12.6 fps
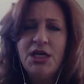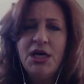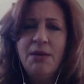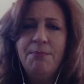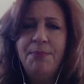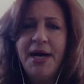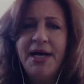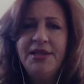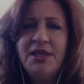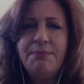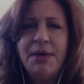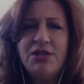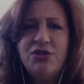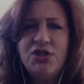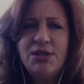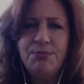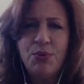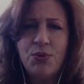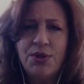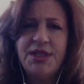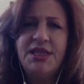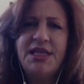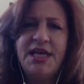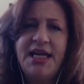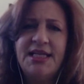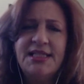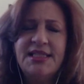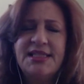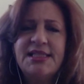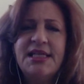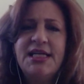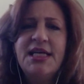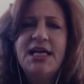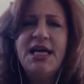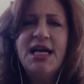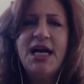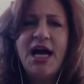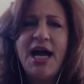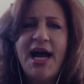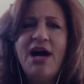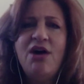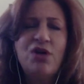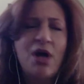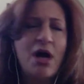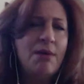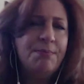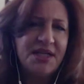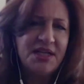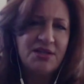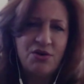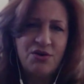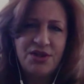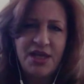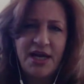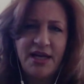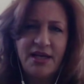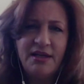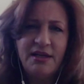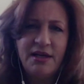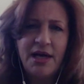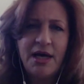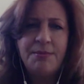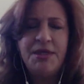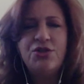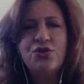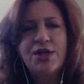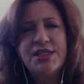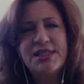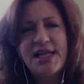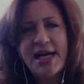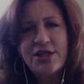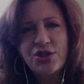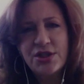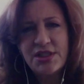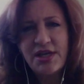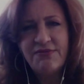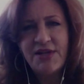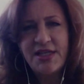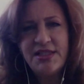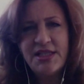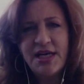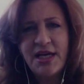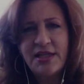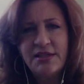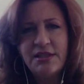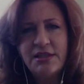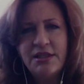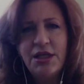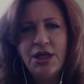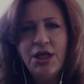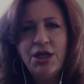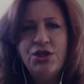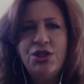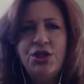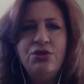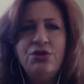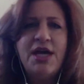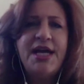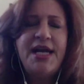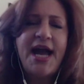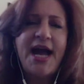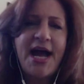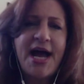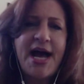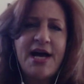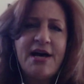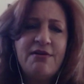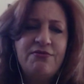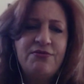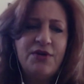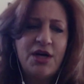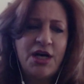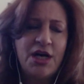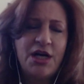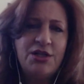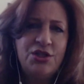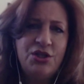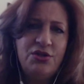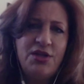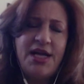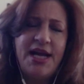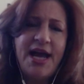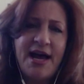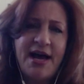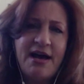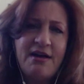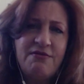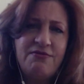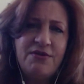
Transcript: But the most important thing is, how competent are they? How many transactions have they done? Do they have referrals?